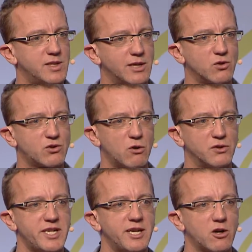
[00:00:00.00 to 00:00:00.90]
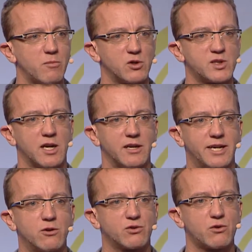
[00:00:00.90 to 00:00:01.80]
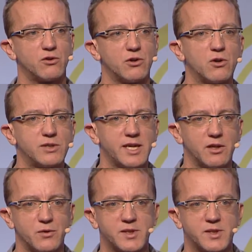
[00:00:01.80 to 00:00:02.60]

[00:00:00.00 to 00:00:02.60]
They control the e-commerce side. They control the hotel you're